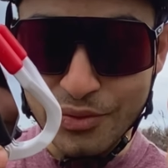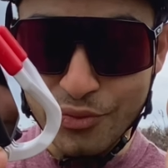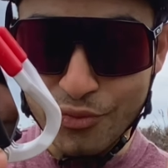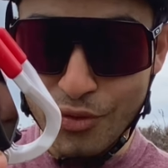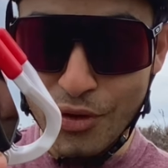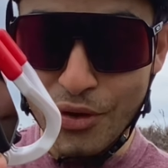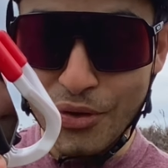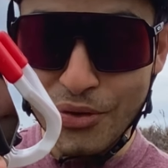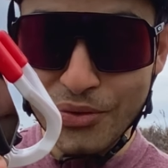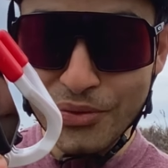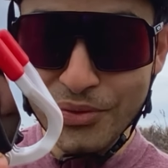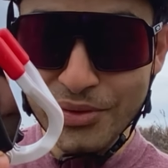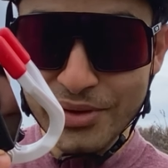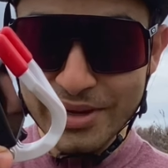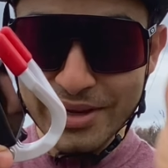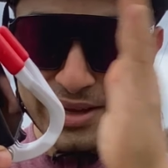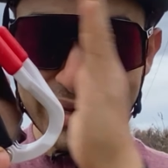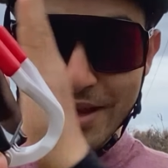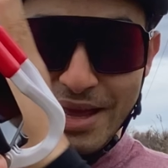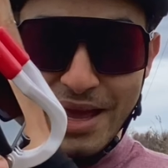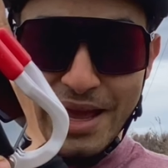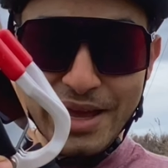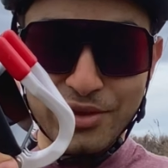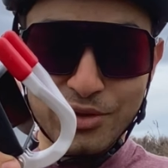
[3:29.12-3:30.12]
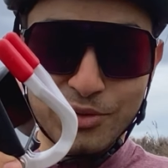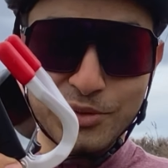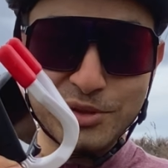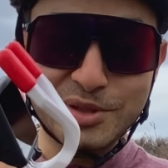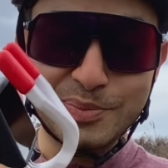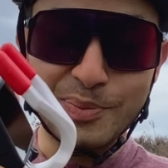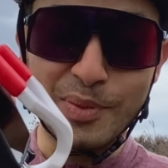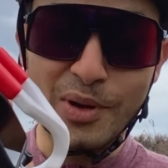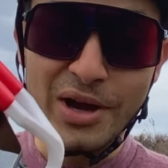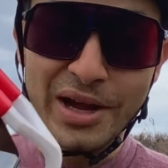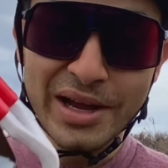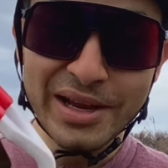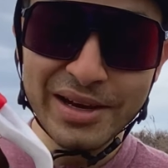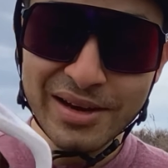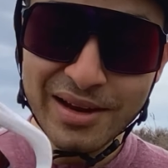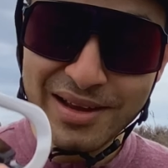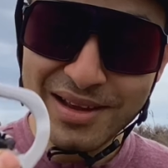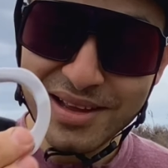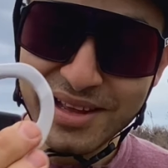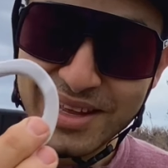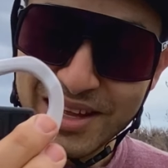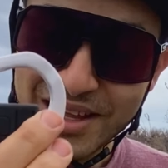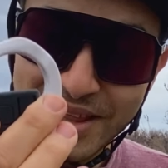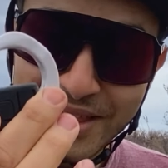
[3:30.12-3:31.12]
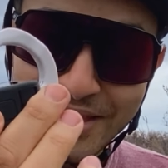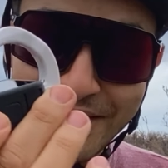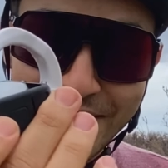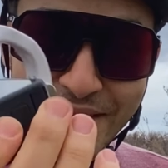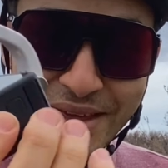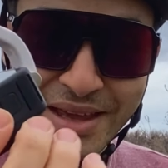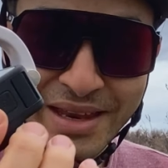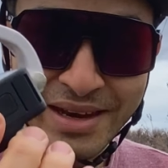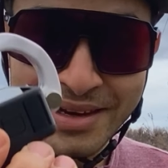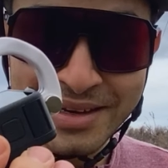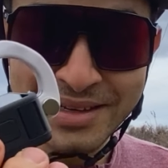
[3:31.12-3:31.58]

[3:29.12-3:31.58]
road and your spine, then